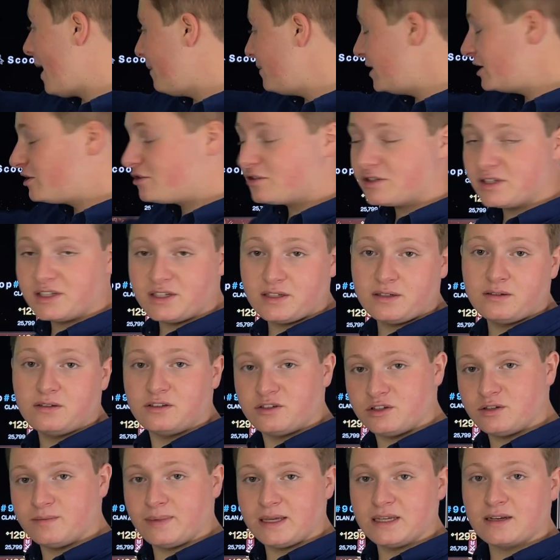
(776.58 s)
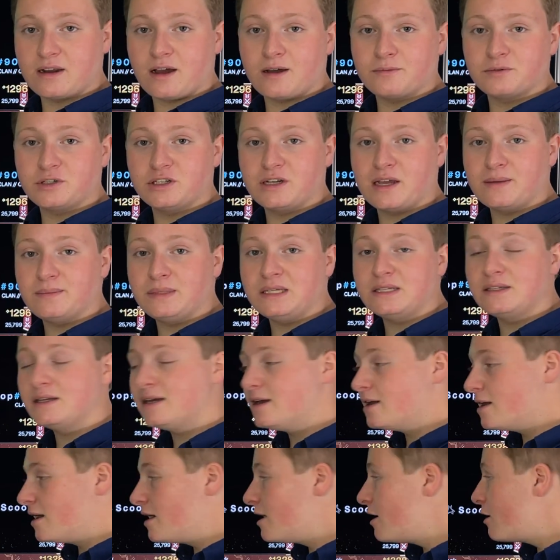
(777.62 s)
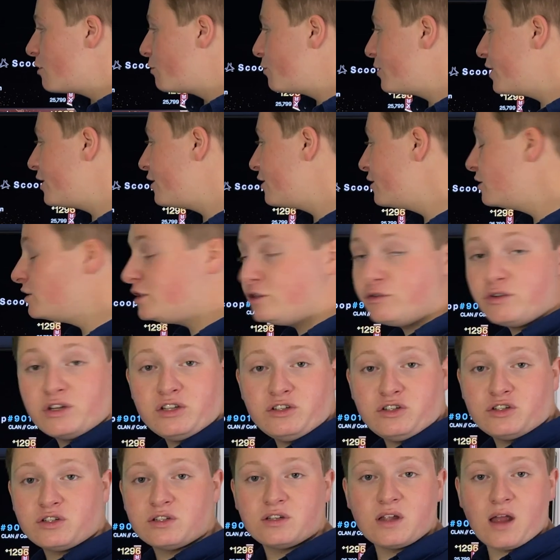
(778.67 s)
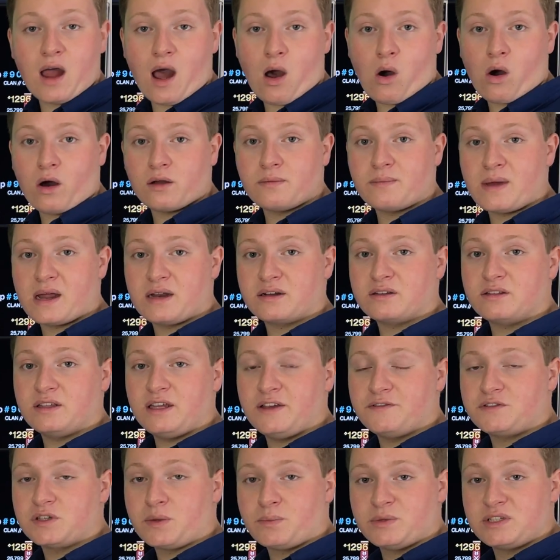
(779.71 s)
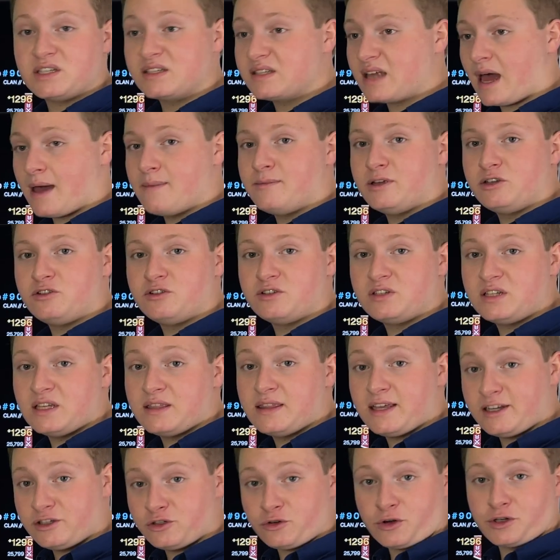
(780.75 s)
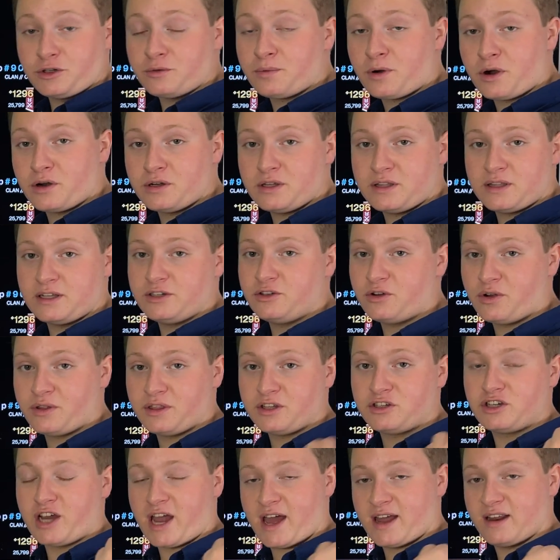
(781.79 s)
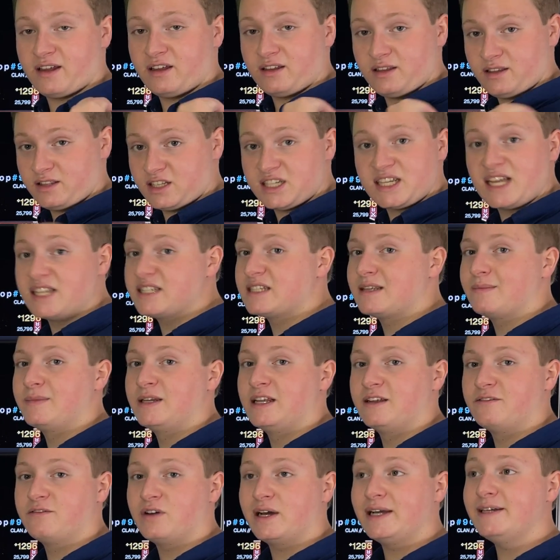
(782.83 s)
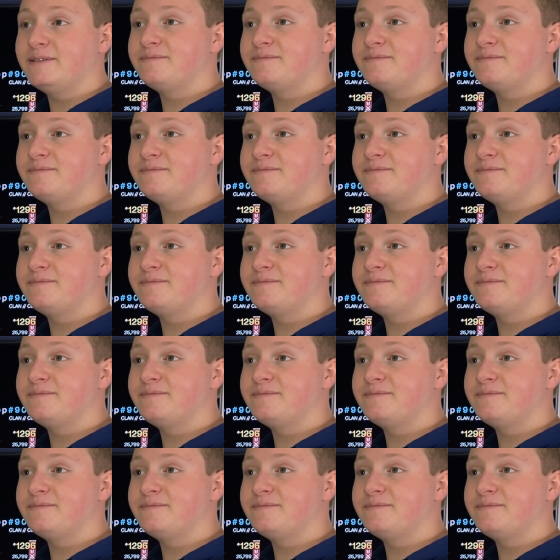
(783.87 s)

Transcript: interested should be an option, I mean, where you can just automatically, if someone says I'm interested, they join your party, they join the chat, it sends them an invite.